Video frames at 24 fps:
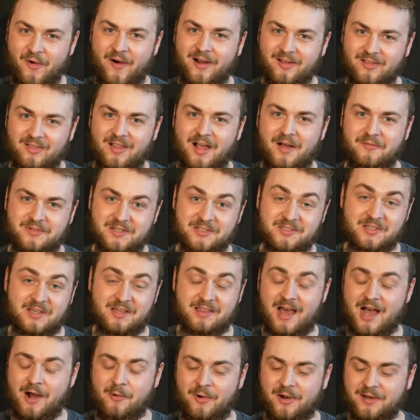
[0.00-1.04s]
I'd love to see
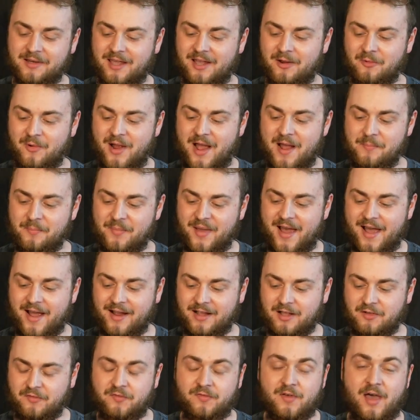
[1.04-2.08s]
that one get ran
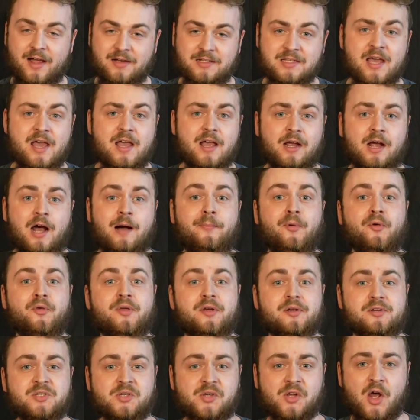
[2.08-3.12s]
back. In fact, a couple
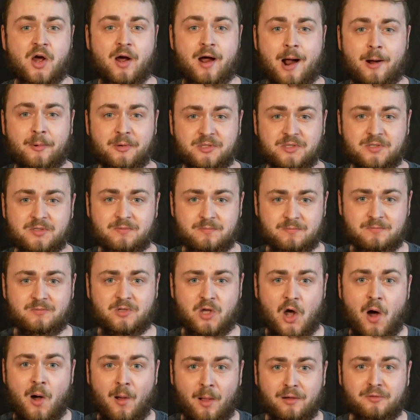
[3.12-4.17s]
years ago, I was
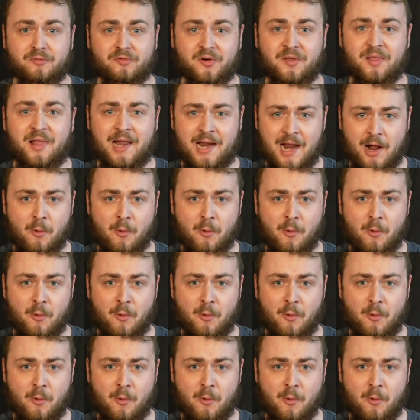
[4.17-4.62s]
calling for that.